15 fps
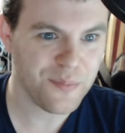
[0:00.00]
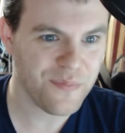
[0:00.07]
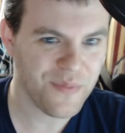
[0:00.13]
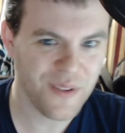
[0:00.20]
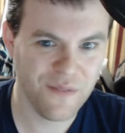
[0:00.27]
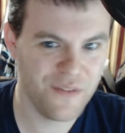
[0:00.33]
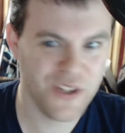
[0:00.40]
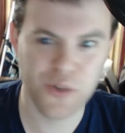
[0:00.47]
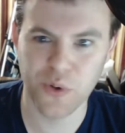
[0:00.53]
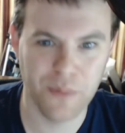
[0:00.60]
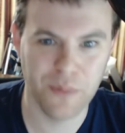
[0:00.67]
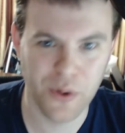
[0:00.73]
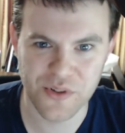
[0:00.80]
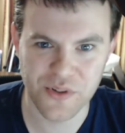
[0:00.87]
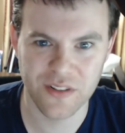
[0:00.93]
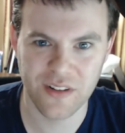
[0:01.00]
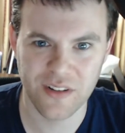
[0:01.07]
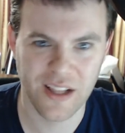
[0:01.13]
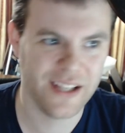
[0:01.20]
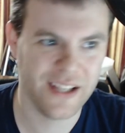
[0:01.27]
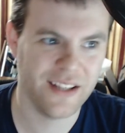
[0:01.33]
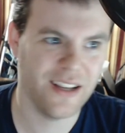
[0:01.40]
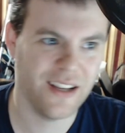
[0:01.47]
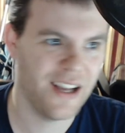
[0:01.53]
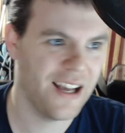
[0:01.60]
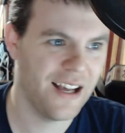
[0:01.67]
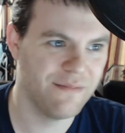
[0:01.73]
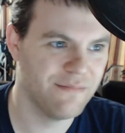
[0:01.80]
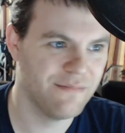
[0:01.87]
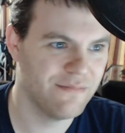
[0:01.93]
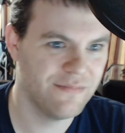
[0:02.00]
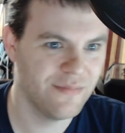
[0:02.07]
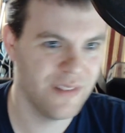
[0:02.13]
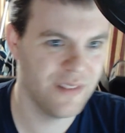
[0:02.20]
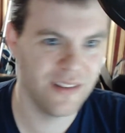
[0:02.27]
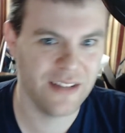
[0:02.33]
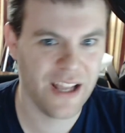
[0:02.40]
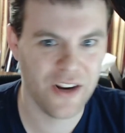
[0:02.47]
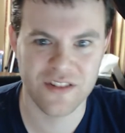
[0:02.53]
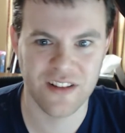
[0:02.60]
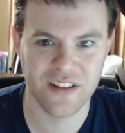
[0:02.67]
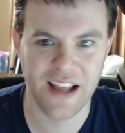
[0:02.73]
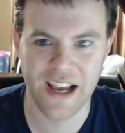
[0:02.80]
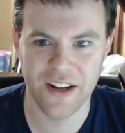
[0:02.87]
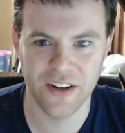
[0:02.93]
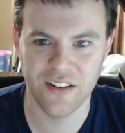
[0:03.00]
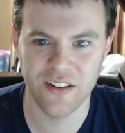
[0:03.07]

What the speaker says: Visual Composer, like Layer Slider,